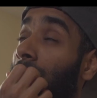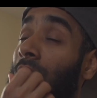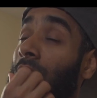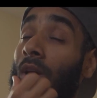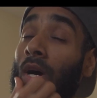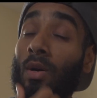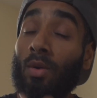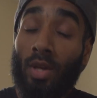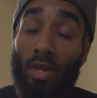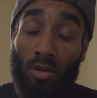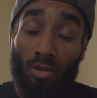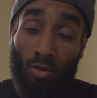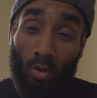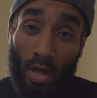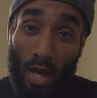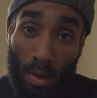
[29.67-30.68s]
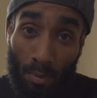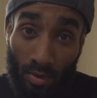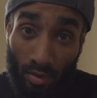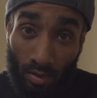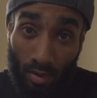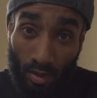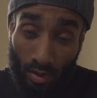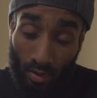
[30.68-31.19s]
now, here's what
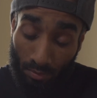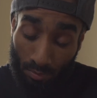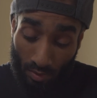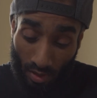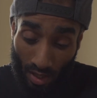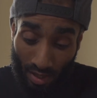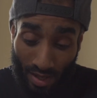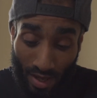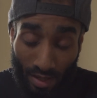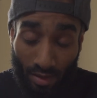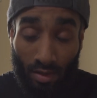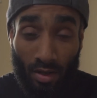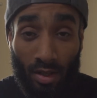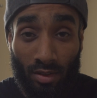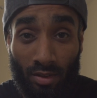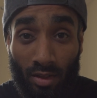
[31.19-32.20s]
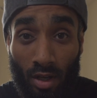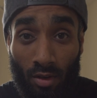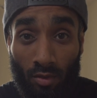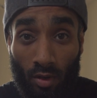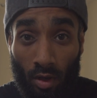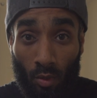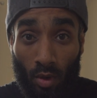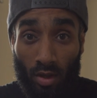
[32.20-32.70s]
happened. I kind of had an idea of
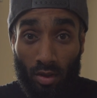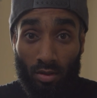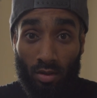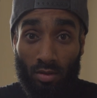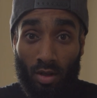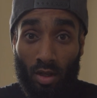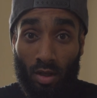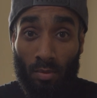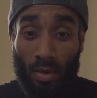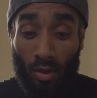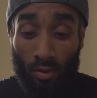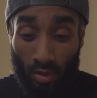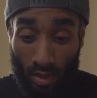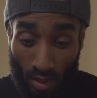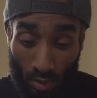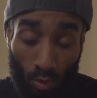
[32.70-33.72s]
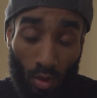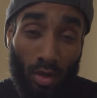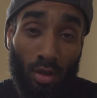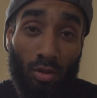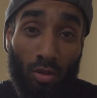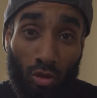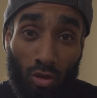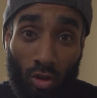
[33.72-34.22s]
what I wanted to talk about, and I
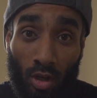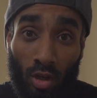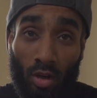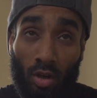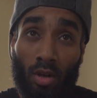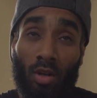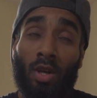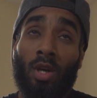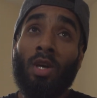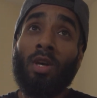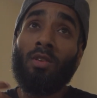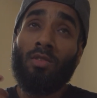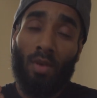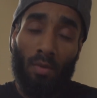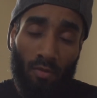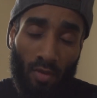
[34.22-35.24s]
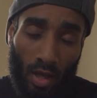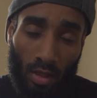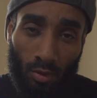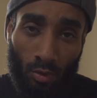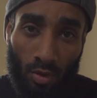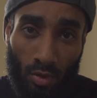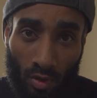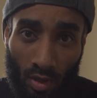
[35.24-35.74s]
wanted to share some value
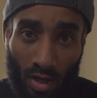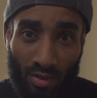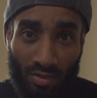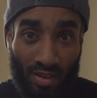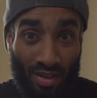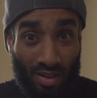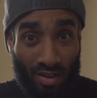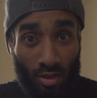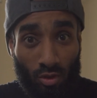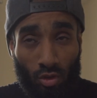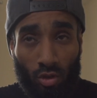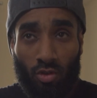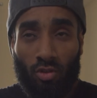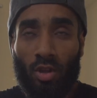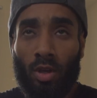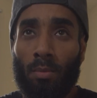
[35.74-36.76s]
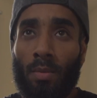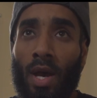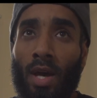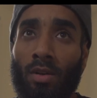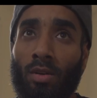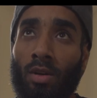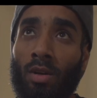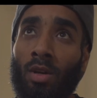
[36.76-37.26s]
with you guys in an interesting
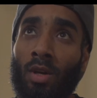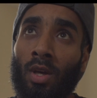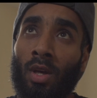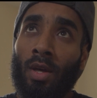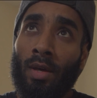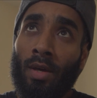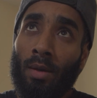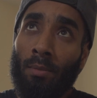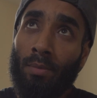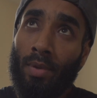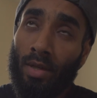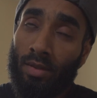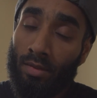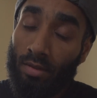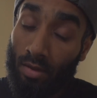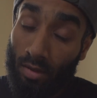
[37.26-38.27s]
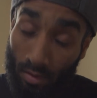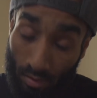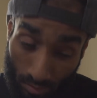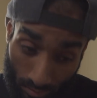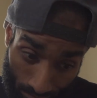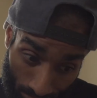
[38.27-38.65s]
manner. But first